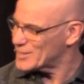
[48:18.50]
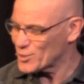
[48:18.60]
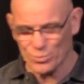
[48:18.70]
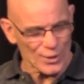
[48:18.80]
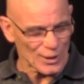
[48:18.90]
I
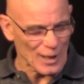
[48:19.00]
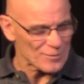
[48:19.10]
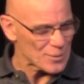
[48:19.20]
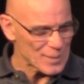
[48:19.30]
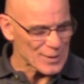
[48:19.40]
just would have
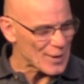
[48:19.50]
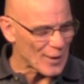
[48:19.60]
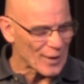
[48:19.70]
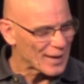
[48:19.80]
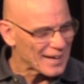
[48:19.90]
loved to have been
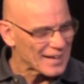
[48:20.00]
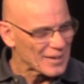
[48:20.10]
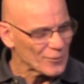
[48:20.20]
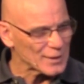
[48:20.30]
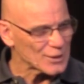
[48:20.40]
there
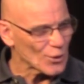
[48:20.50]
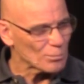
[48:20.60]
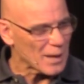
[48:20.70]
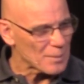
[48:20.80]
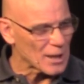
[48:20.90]
when he
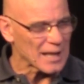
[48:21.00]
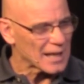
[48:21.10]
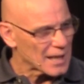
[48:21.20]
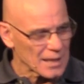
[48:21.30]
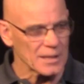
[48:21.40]
told
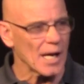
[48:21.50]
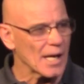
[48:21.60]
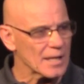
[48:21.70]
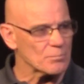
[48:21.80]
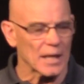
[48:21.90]
Mama,
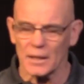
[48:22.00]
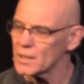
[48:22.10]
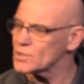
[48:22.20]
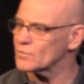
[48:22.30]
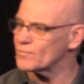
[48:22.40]
Yeah, I ate my
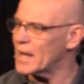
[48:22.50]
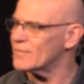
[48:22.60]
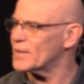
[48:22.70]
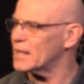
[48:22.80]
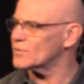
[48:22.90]
lunch and
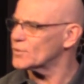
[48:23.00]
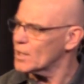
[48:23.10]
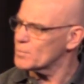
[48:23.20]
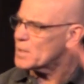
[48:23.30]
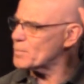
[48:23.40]

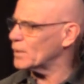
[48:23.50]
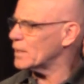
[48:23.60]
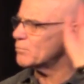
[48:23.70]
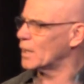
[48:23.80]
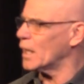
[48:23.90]
5,000 other
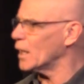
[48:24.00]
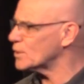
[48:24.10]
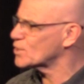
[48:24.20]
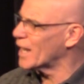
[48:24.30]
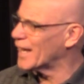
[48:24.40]
people ate my
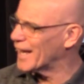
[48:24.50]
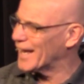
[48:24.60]
lunch.